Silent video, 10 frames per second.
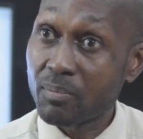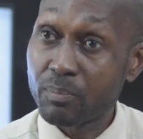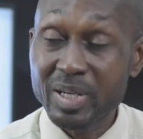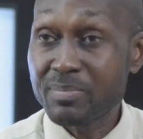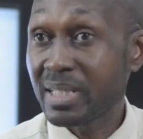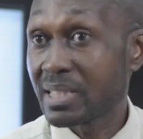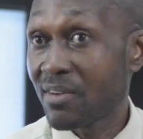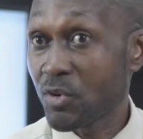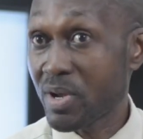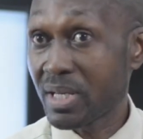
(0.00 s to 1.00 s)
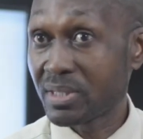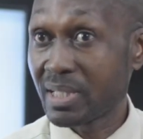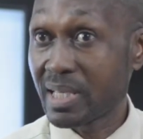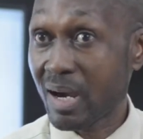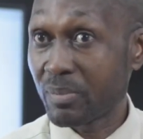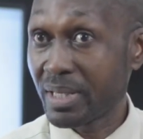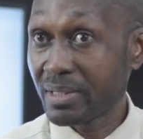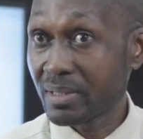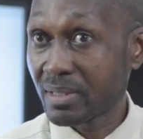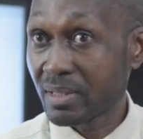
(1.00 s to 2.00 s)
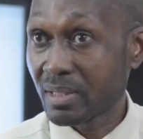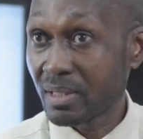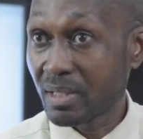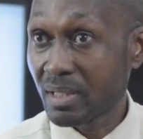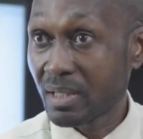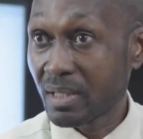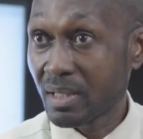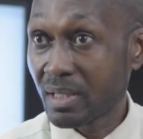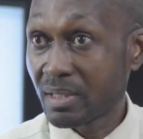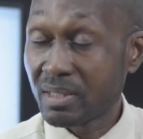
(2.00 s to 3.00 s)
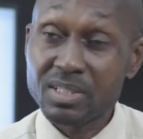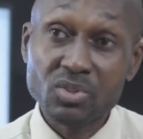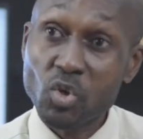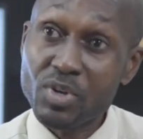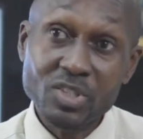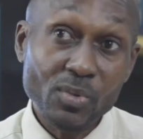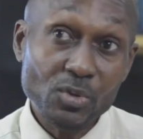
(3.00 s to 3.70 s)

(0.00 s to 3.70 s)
pretty much everyone else in the Caribbean. There's no reason why